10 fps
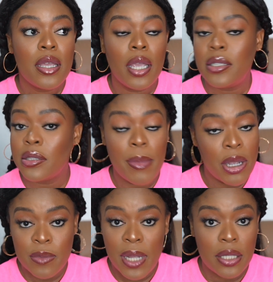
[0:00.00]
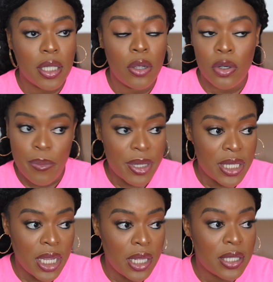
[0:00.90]
it is on my husband
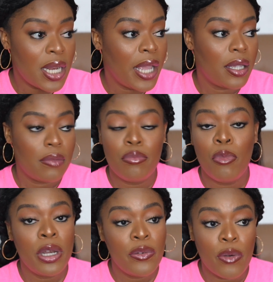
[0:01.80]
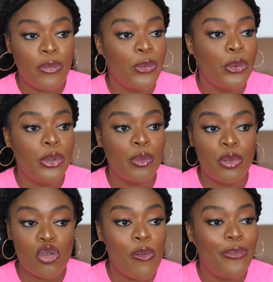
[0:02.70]
100%, like money for food,
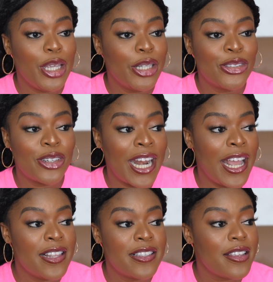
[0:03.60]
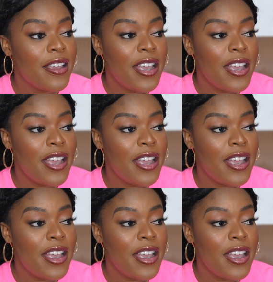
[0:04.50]
school fees, rent,